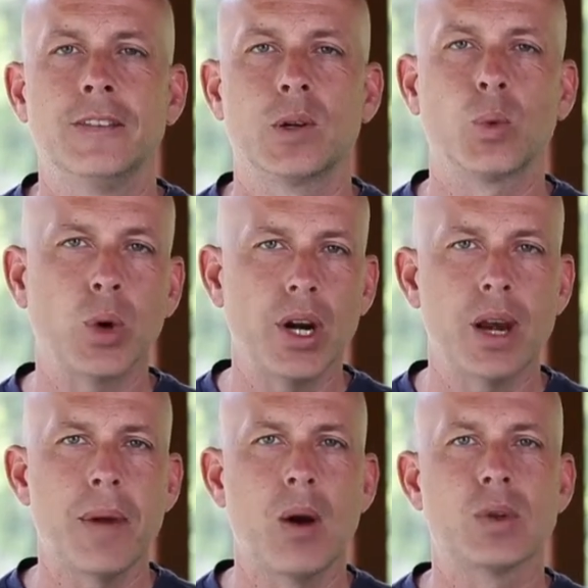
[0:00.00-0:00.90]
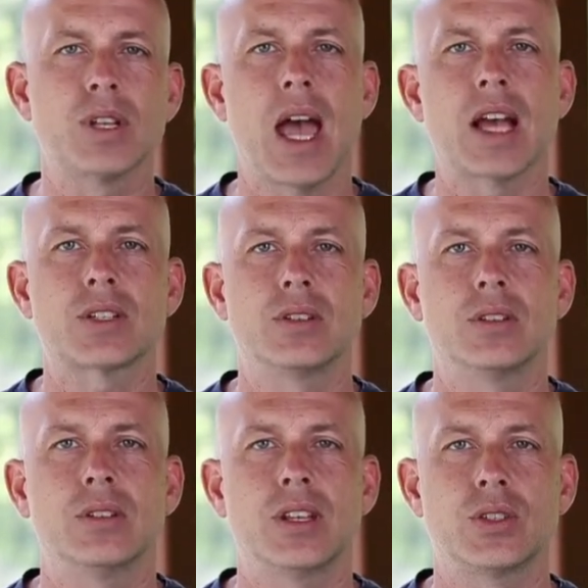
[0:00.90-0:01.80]
worried about which
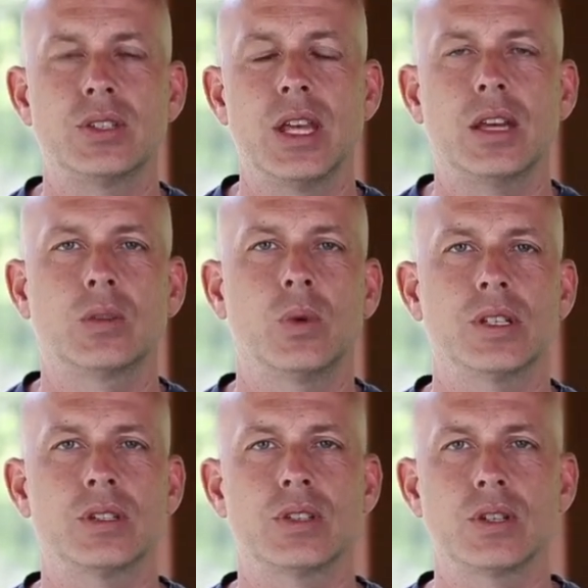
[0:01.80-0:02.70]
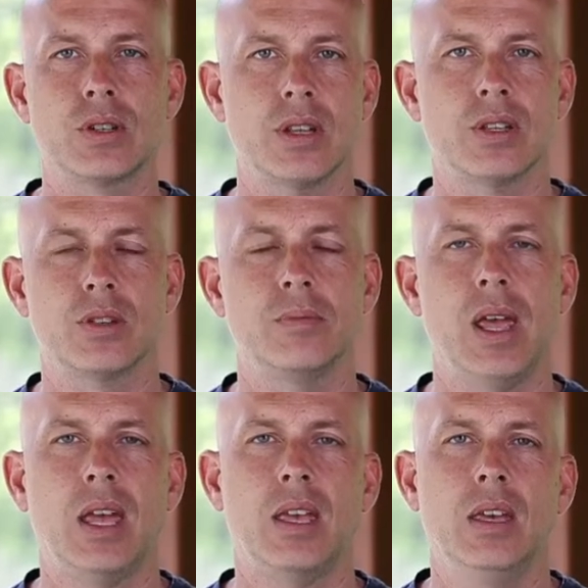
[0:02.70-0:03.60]
action they should take or what decision they should
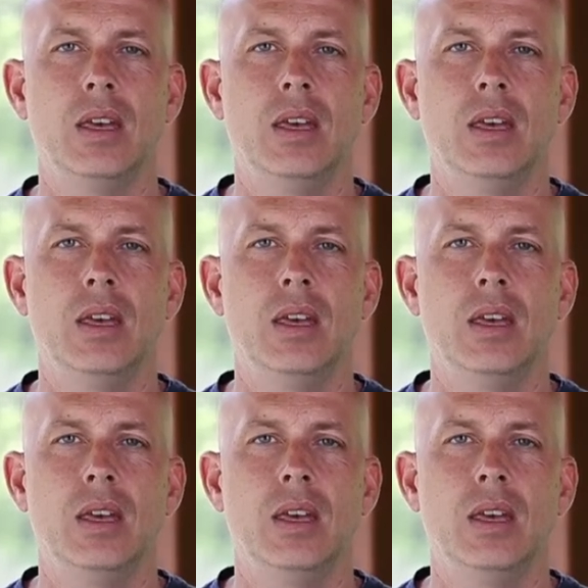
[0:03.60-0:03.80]
make.